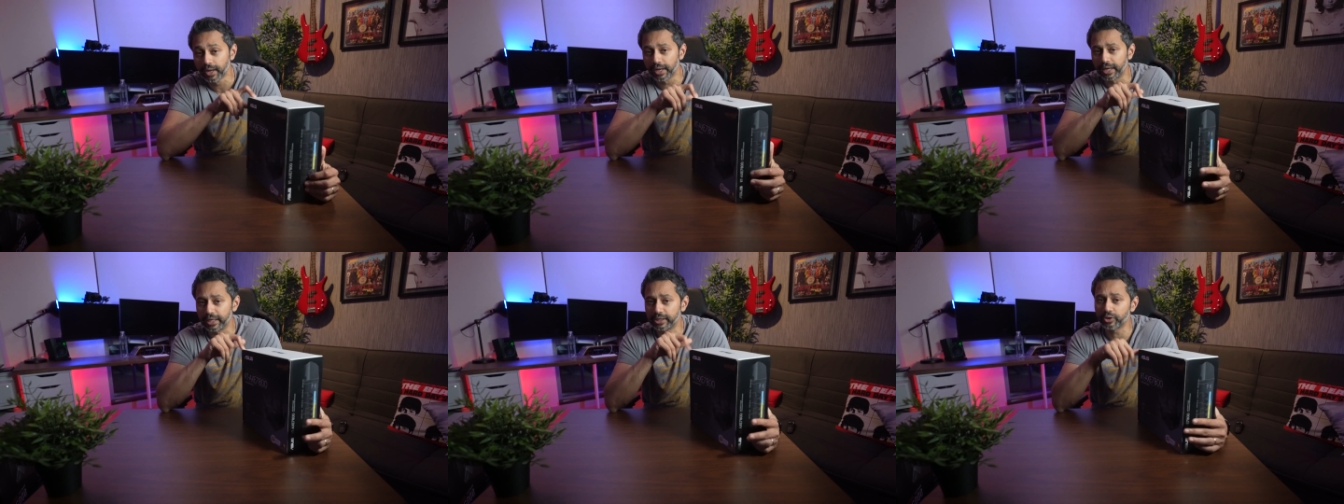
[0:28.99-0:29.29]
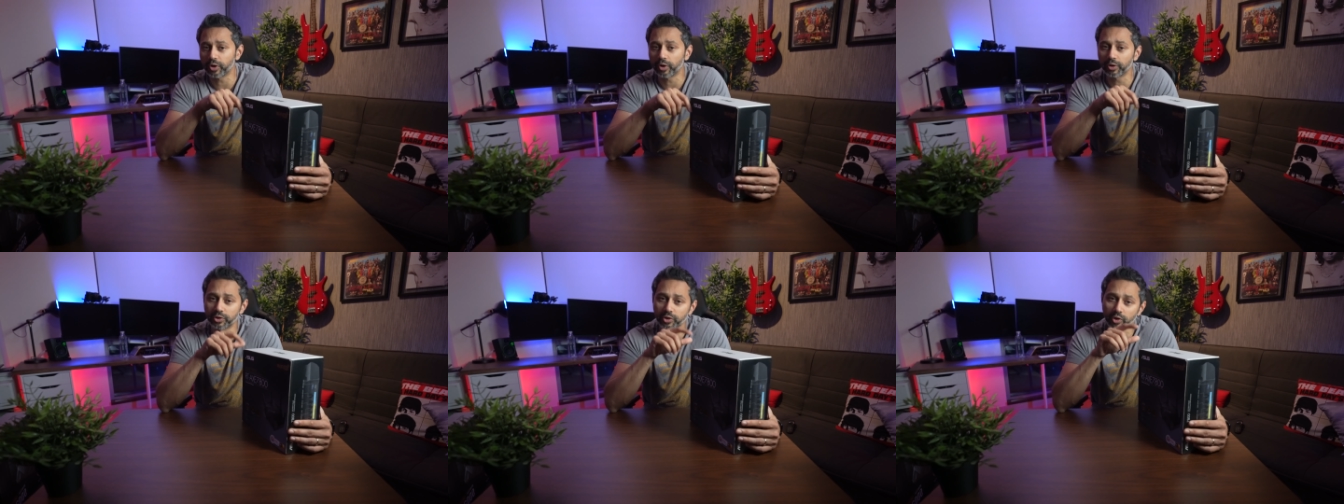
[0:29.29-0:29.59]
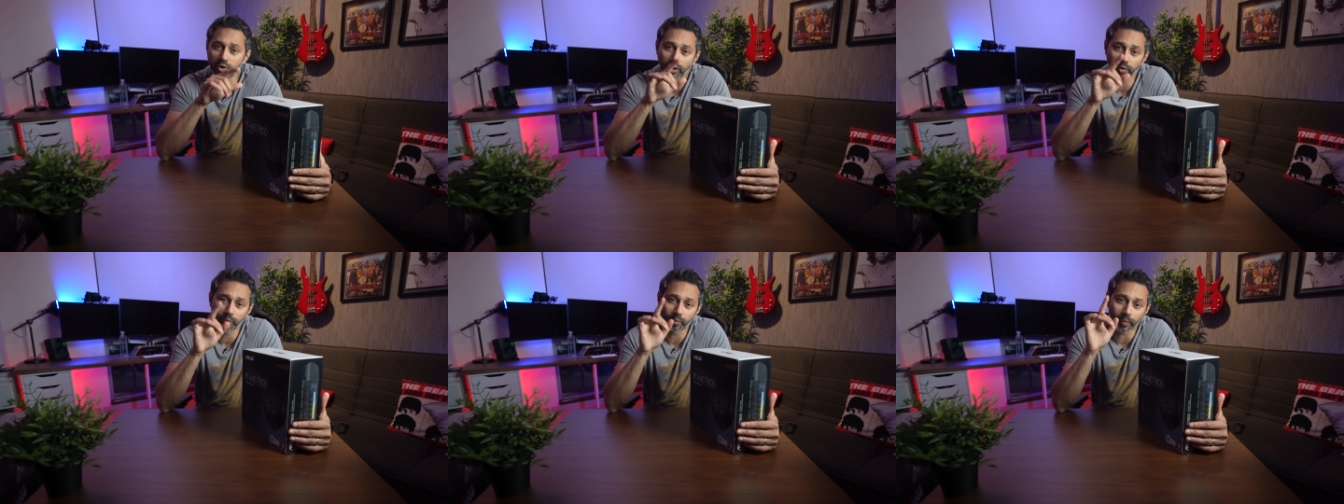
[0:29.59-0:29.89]
It's also
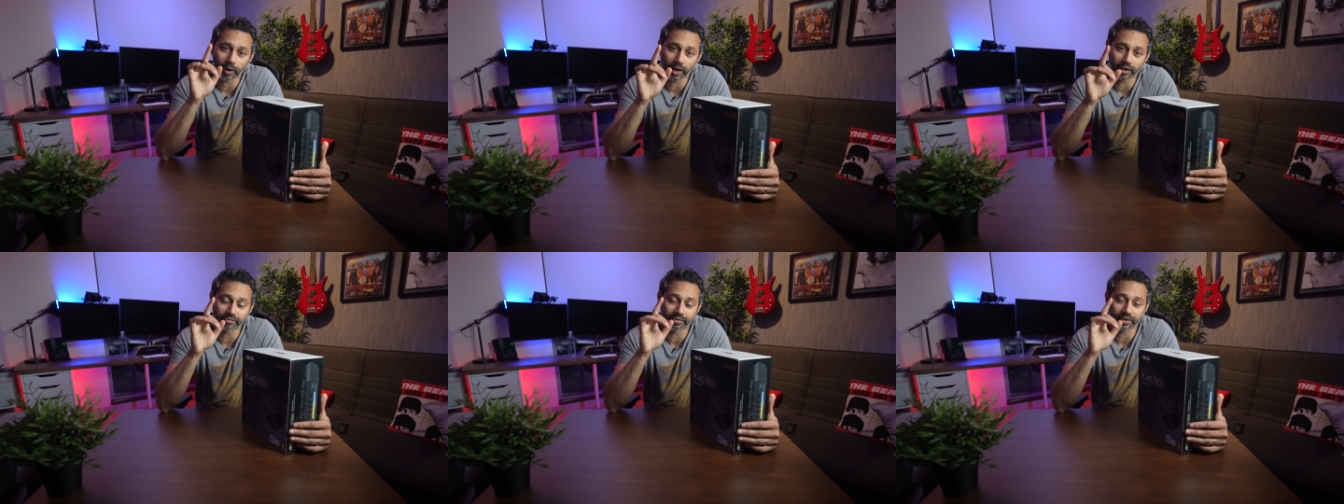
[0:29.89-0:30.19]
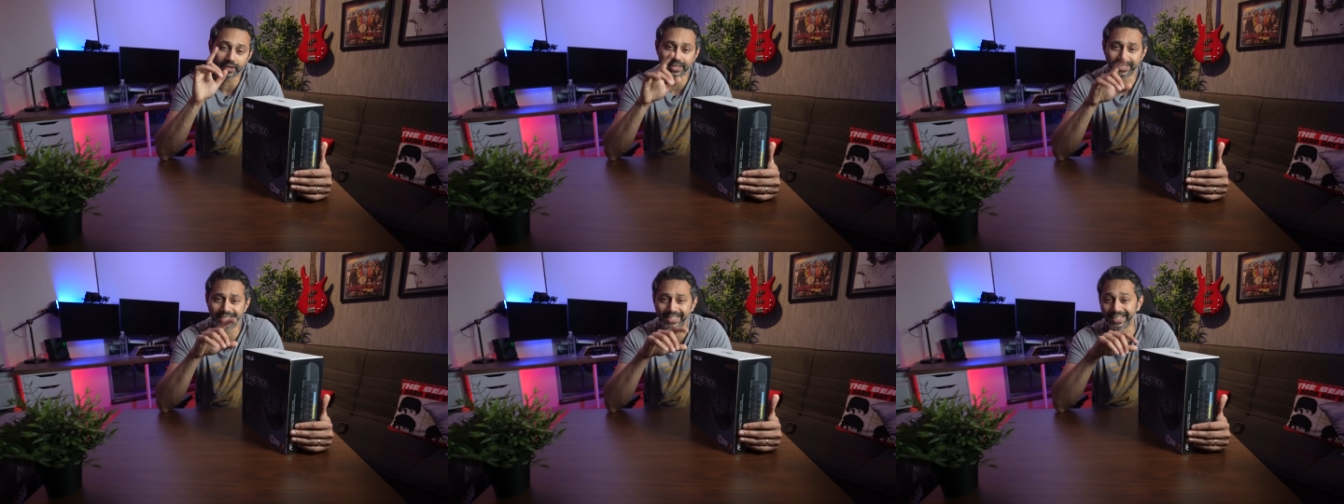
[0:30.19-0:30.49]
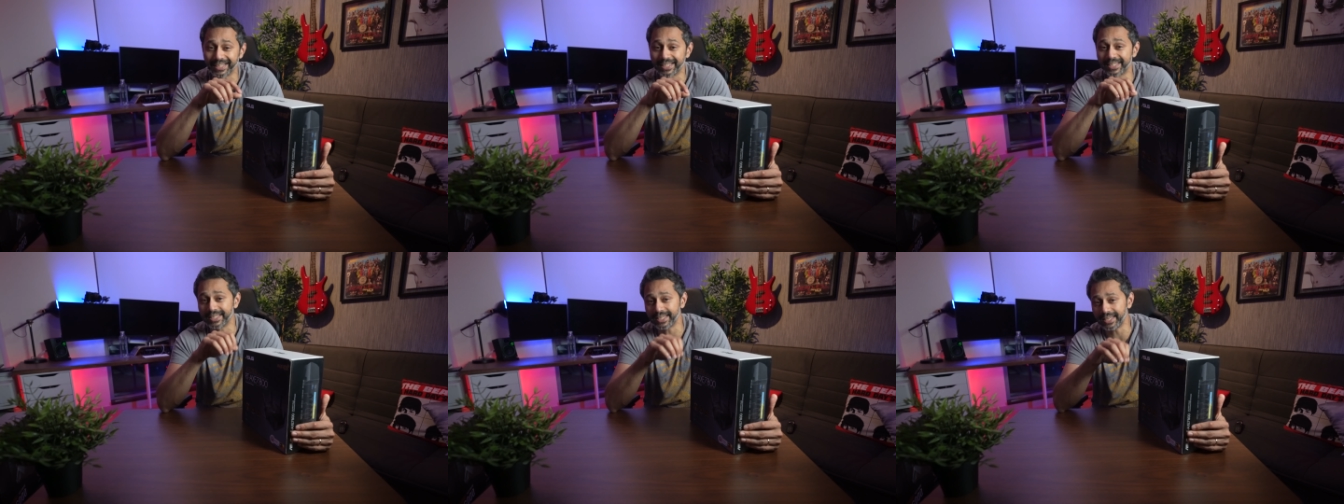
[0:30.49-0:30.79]
got Wi-Fi
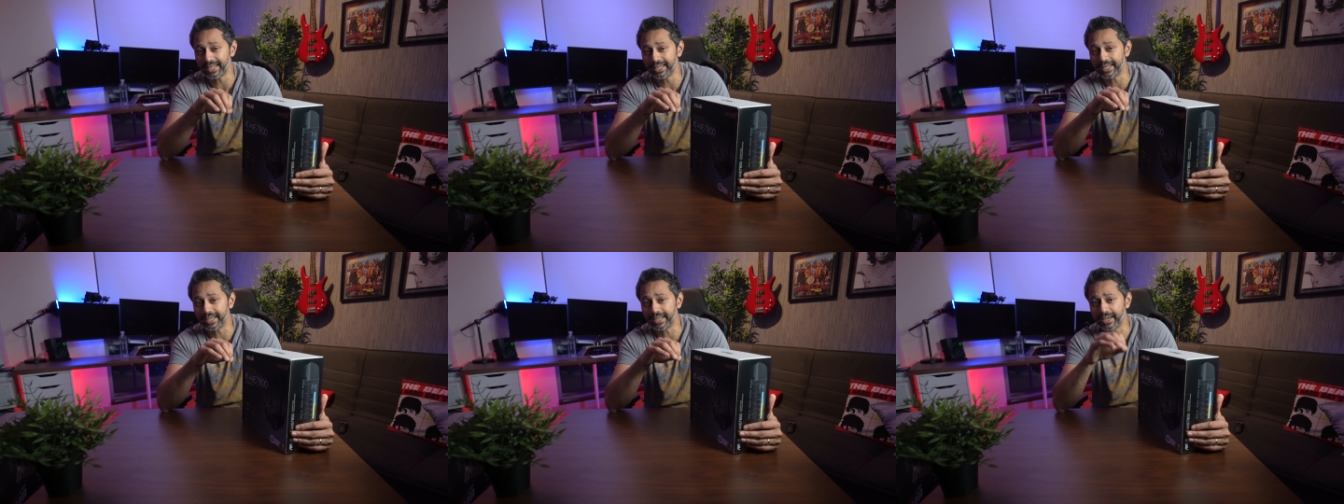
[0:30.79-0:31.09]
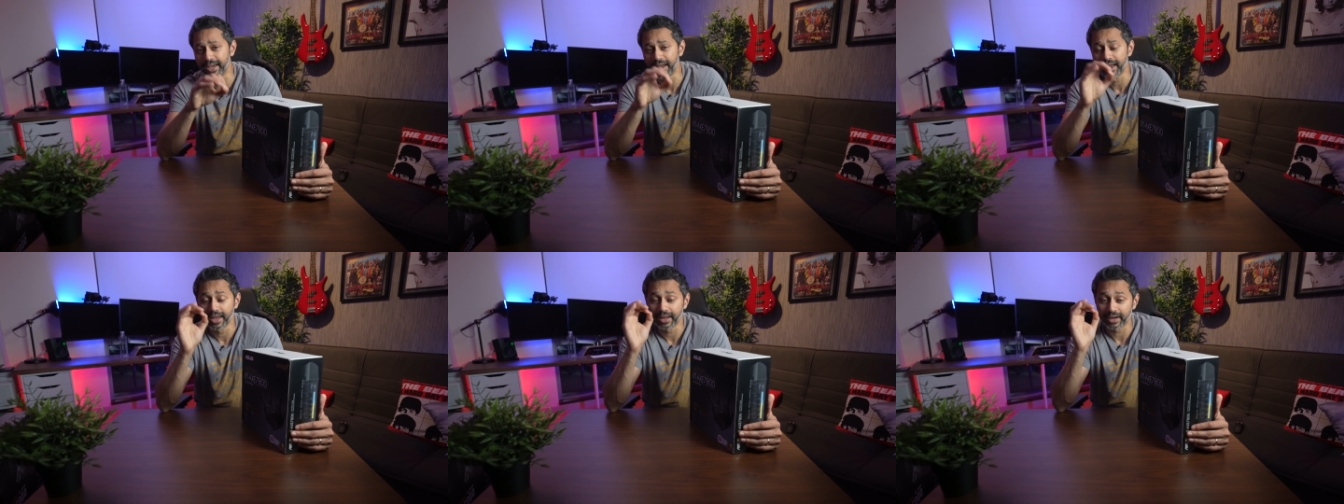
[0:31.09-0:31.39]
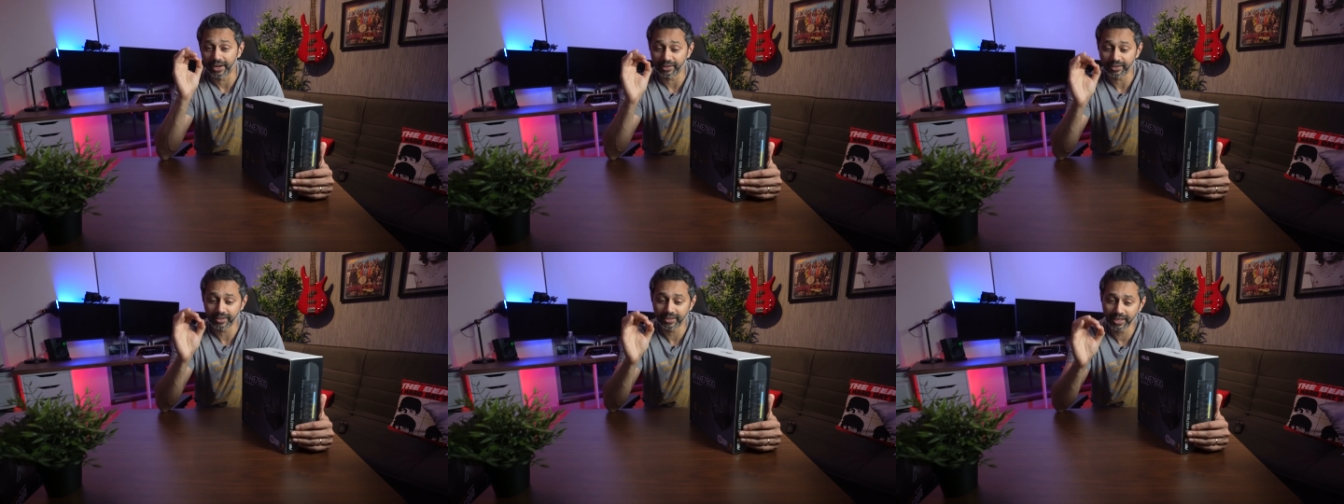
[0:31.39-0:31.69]
six E.
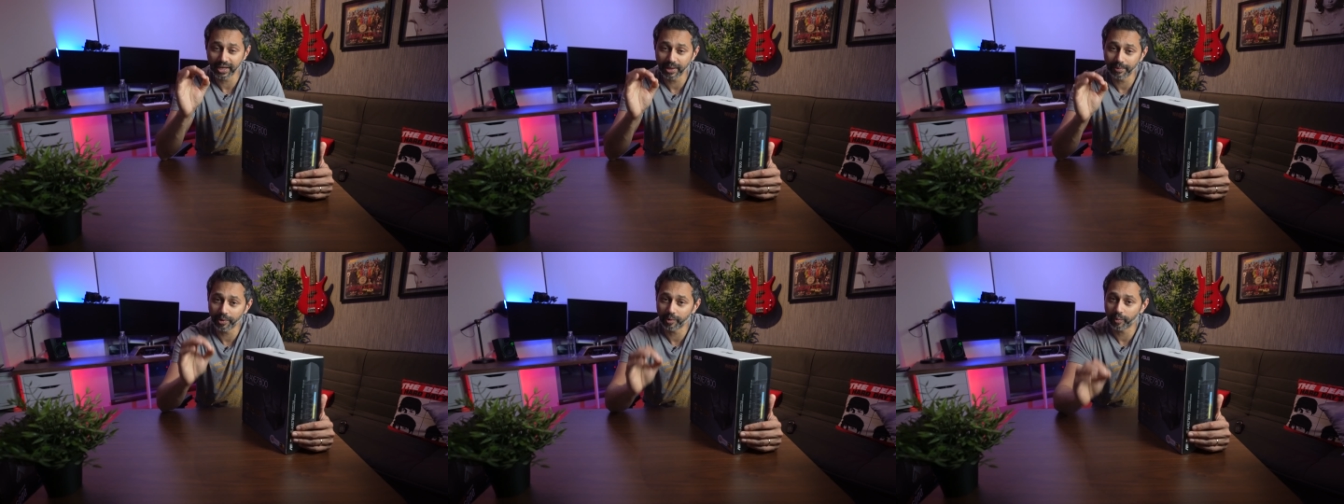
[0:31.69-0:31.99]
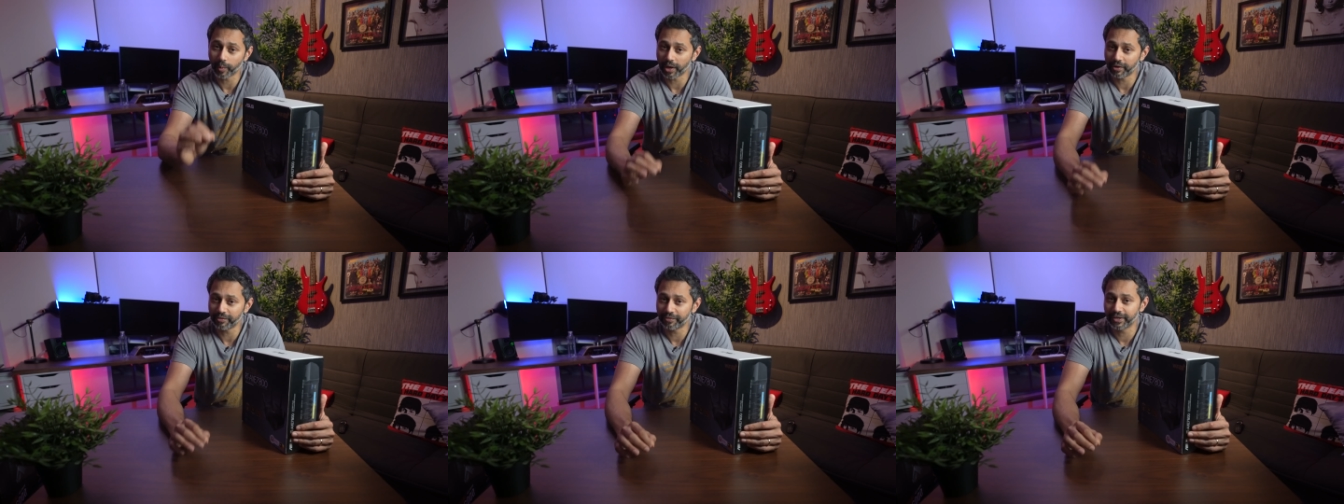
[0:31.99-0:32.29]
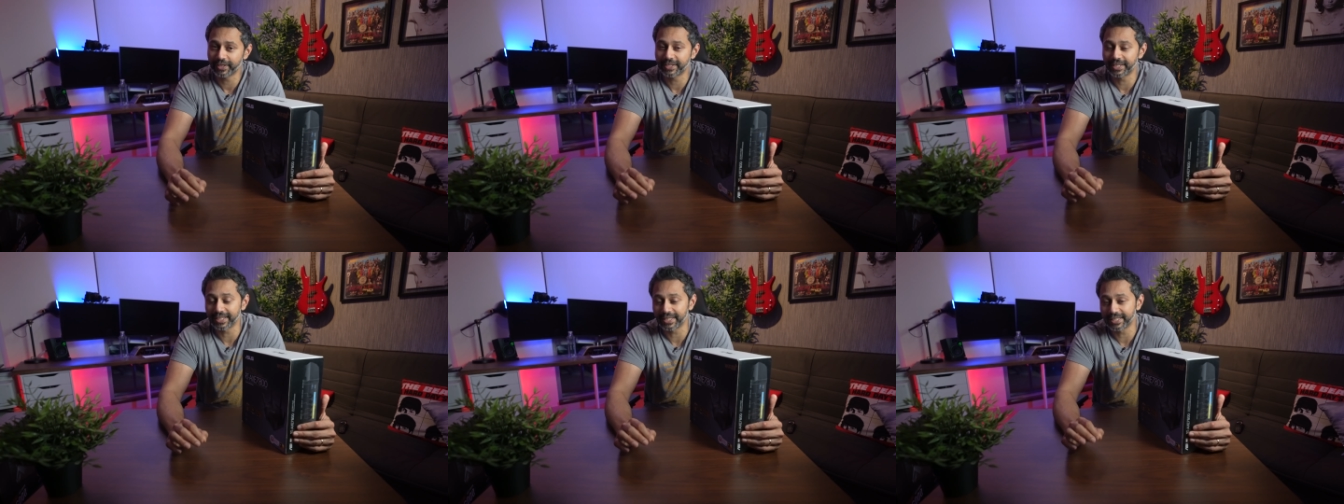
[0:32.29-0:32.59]
Now the thing about
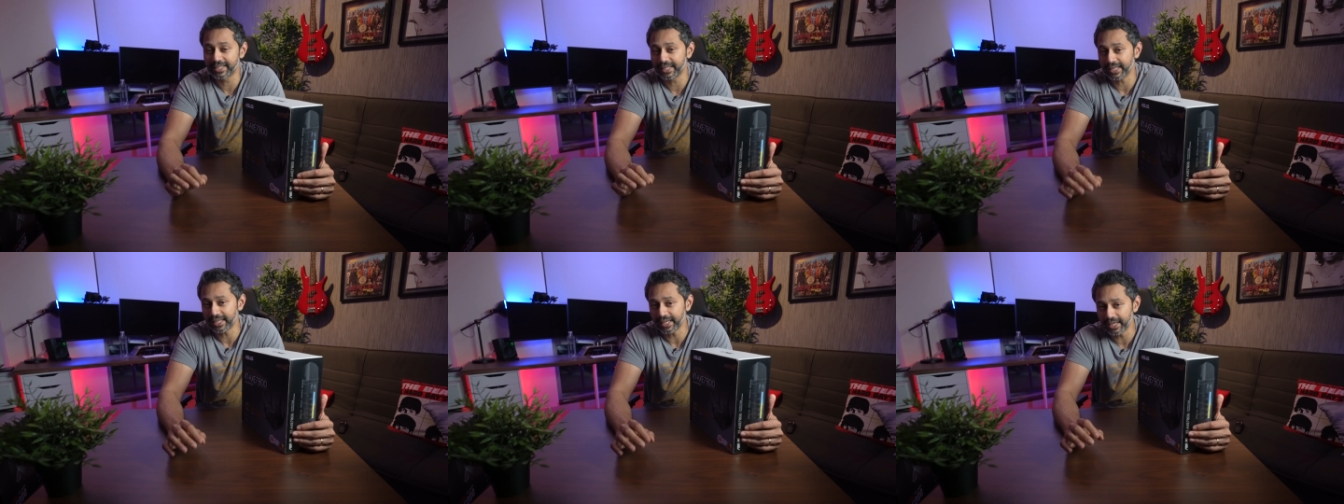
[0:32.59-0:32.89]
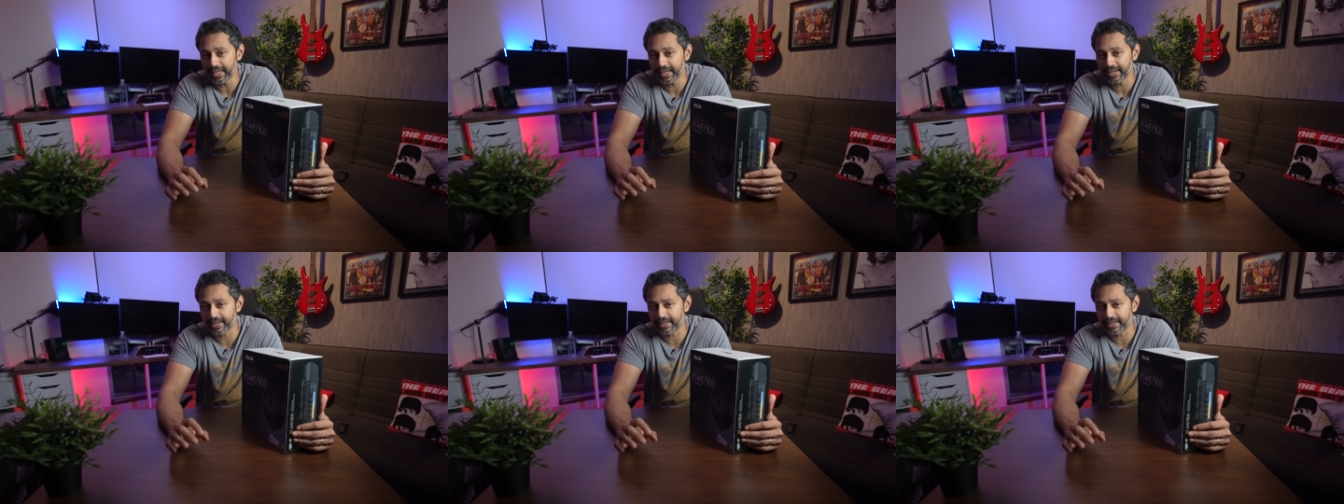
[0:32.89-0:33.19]
Wi-Fi six E